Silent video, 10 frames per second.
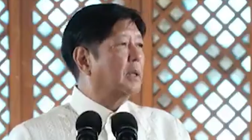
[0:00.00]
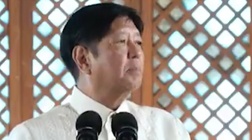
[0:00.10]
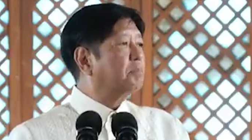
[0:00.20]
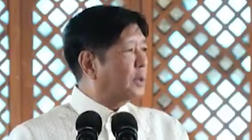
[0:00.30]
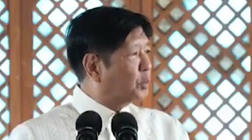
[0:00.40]

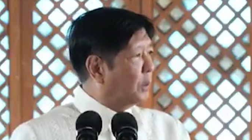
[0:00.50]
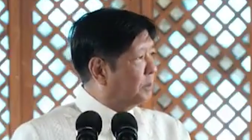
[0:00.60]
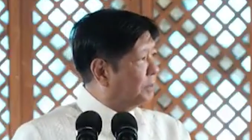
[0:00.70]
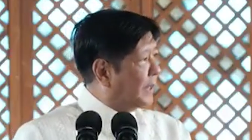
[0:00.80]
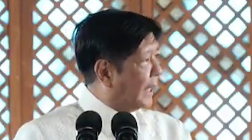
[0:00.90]
but will
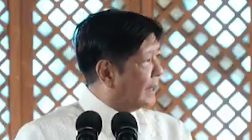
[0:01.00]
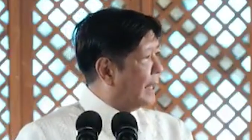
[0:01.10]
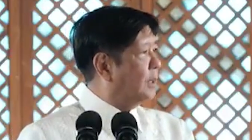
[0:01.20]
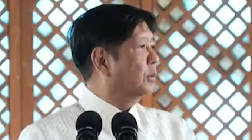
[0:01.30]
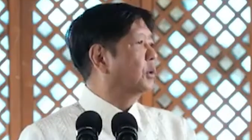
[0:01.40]
be
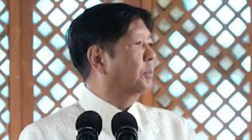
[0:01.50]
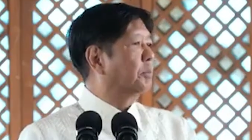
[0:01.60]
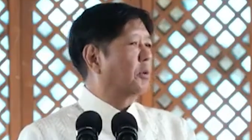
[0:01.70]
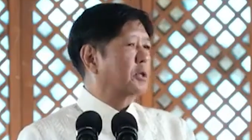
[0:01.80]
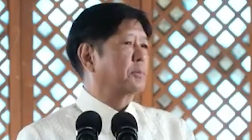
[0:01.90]
allowed to
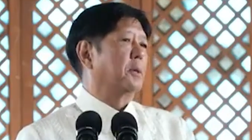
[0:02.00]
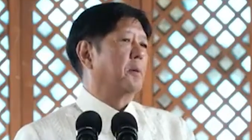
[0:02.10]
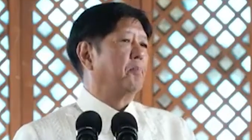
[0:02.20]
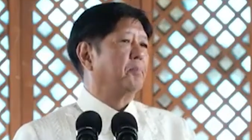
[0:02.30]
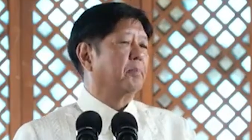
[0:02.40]
prosper.
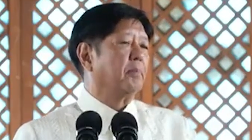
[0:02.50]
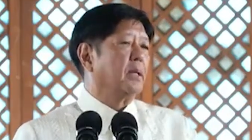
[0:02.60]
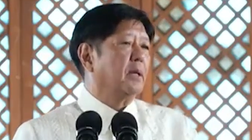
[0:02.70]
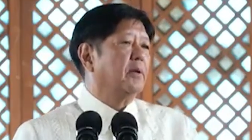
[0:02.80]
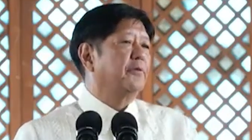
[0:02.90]

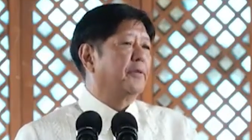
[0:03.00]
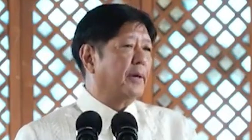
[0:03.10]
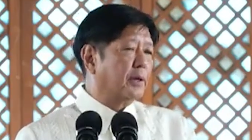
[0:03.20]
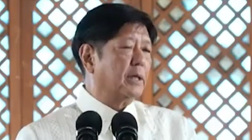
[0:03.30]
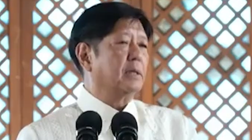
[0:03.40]

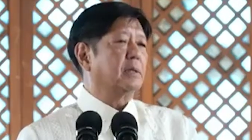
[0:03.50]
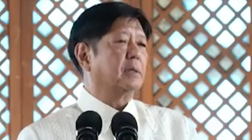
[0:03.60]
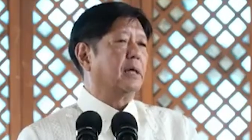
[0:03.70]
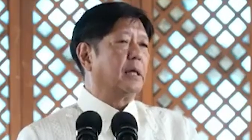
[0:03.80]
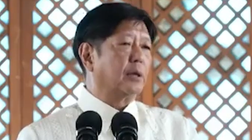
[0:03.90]
Fairness,
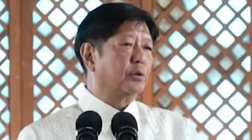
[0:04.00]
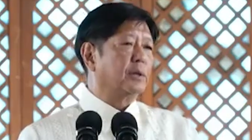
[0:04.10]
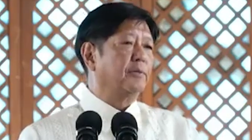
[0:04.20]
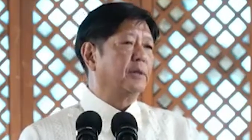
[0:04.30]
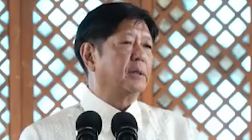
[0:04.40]

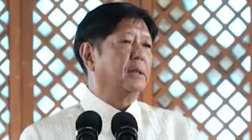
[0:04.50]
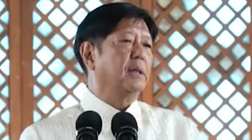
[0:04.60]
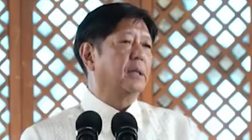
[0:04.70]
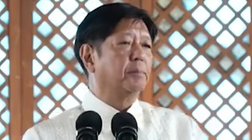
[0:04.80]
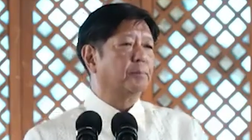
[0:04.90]
inclusivity, and